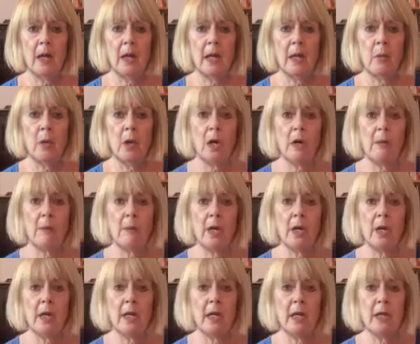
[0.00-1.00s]
How am
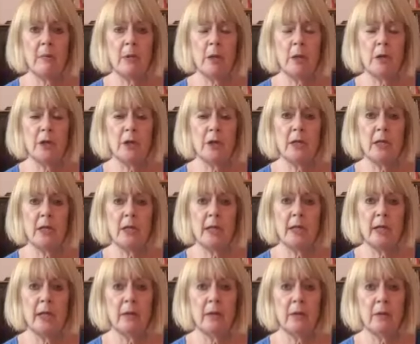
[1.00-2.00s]
I
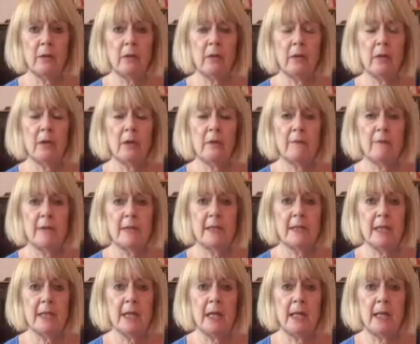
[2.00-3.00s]
emotionally,
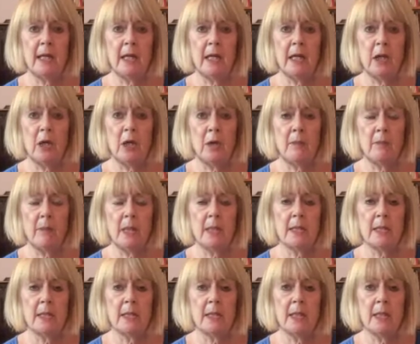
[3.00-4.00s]
physically,
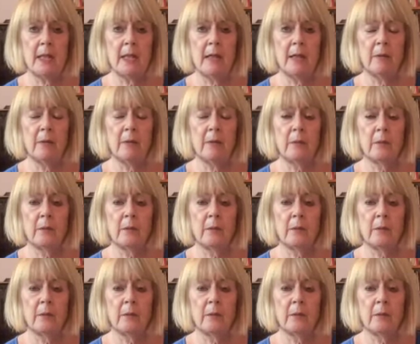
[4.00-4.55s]
mentally?